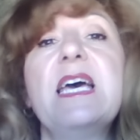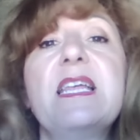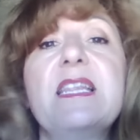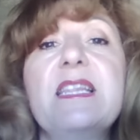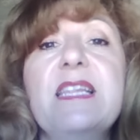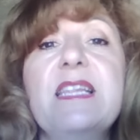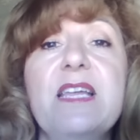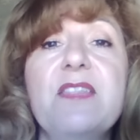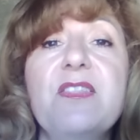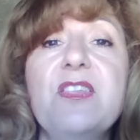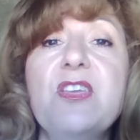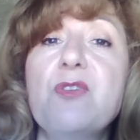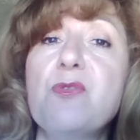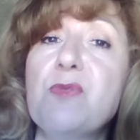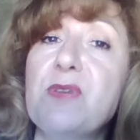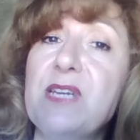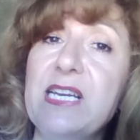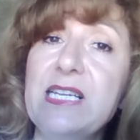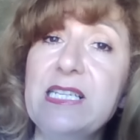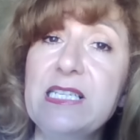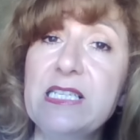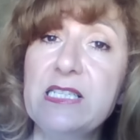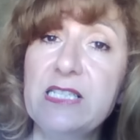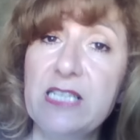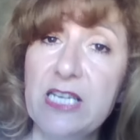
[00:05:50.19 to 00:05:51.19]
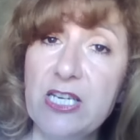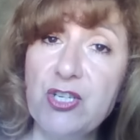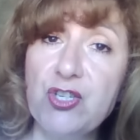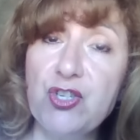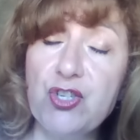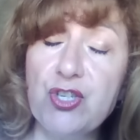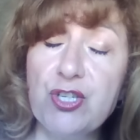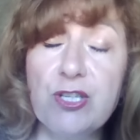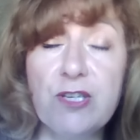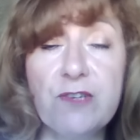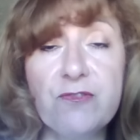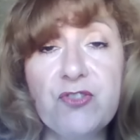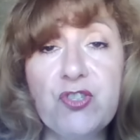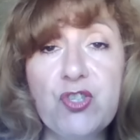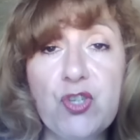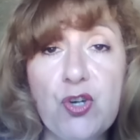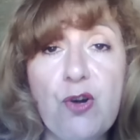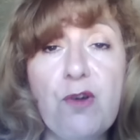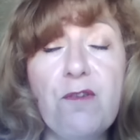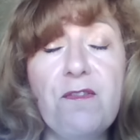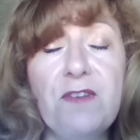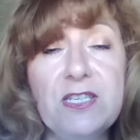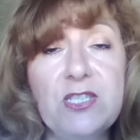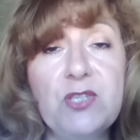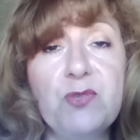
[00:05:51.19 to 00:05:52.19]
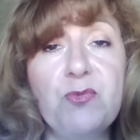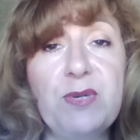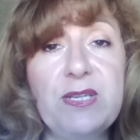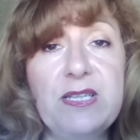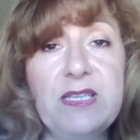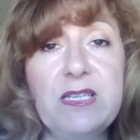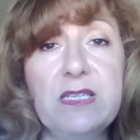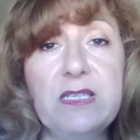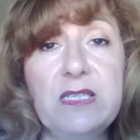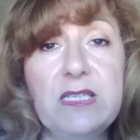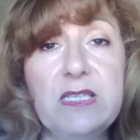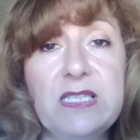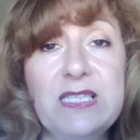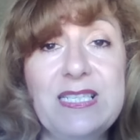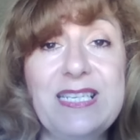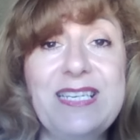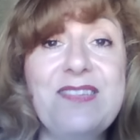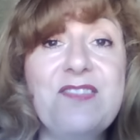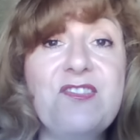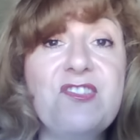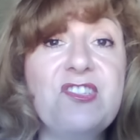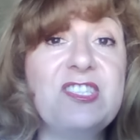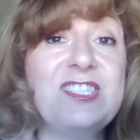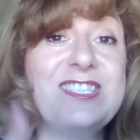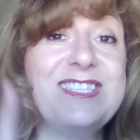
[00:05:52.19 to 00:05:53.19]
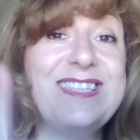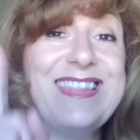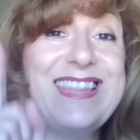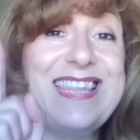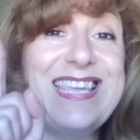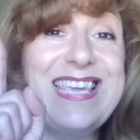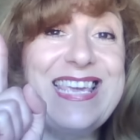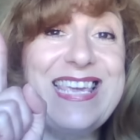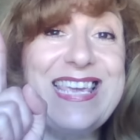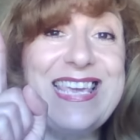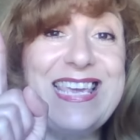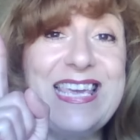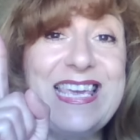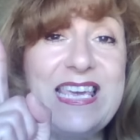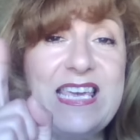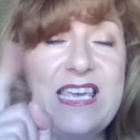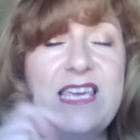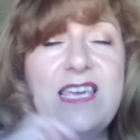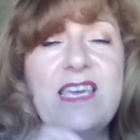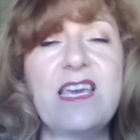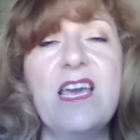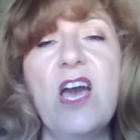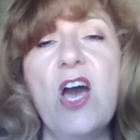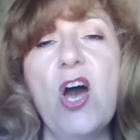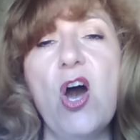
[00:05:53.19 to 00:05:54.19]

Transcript: that the Organization of Jehovah's Witnesses is the